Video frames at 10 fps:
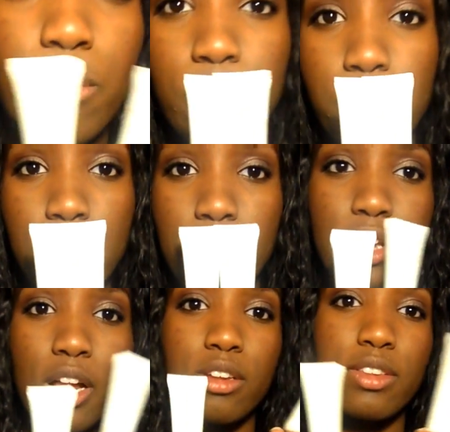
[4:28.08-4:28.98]
in between
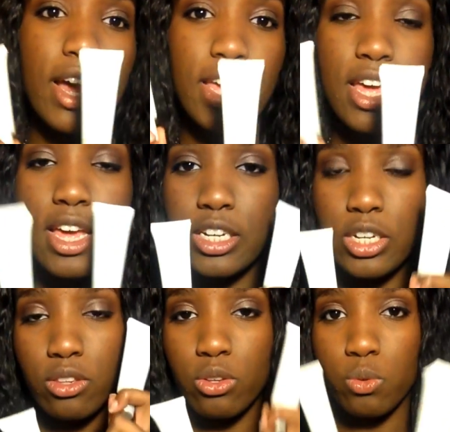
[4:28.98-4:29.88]
these colors. I can't
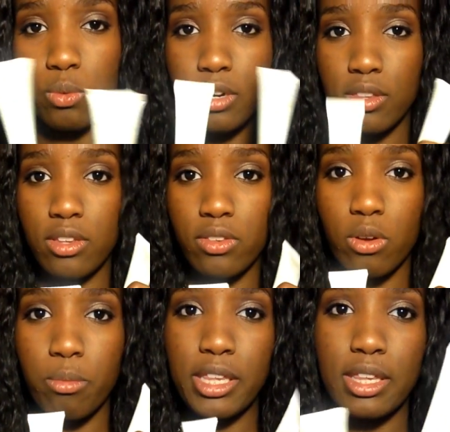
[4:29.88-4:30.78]
just use one of these
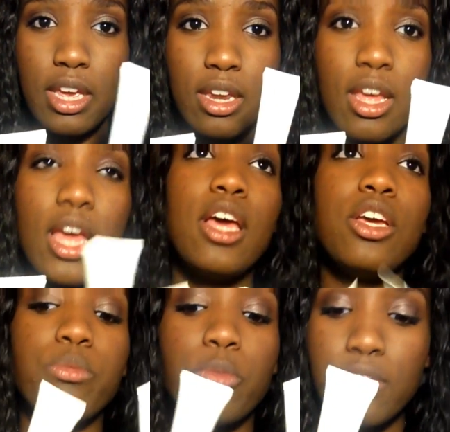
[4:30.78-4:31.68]
on my skin.
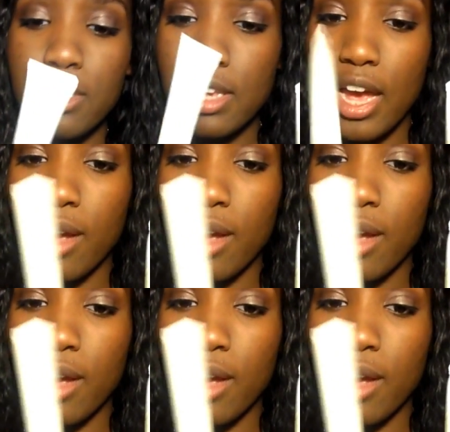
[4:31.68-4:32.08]
Most of the